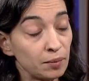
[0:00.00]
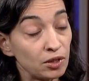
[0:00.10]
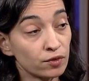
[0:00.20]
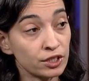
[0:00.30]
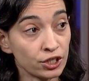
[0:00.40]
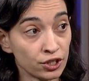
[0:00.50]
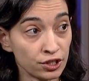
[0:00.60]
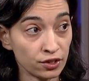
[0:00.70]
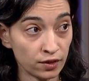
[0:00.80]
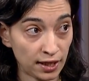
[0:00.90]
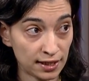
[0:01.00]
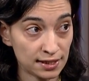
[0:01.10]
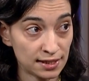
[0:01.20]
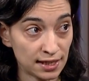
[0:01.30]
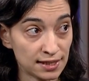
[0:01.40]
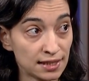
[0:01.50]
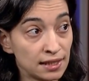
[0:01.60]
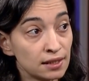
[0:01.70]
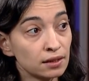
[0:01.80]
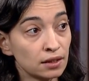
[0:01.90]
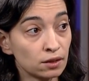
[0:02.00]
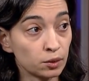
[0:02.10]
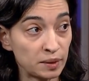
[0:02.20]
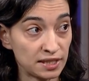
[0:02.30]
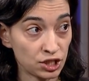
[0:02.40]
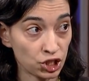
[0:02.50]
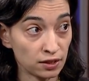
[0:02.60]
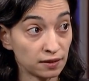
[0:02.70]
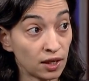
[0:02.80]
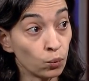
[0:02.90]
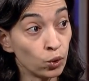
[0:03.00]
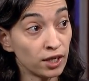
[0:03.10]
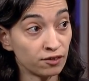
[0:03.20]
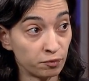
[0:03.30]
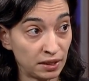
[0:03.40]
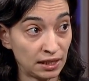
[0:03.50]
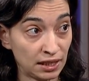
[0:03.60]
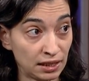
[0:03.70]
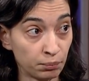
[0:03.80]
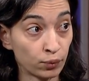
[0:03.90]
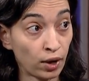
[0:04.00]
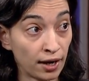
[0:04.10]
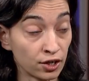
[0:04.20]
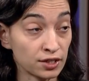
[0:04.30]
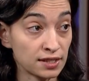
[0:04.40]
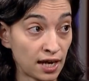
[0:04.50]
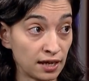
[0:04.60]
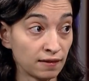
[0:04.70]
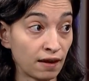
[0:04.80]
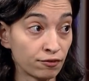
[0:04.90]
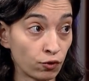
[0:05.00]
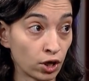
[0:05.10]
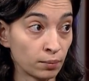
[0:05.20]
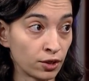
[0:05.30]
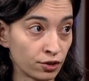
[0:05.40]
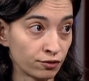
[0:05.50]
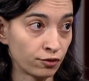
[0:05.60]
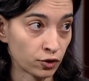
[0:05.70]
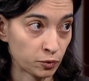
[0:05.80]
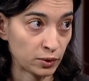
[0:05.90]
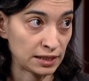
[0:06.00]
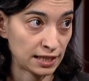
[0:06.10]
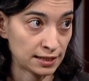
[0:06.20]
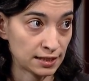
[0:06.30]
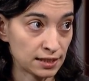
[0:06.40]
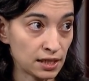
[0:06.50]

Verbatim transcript: be returned to the United States in the legal position that they would have been in prior to signing that form under false pretenses.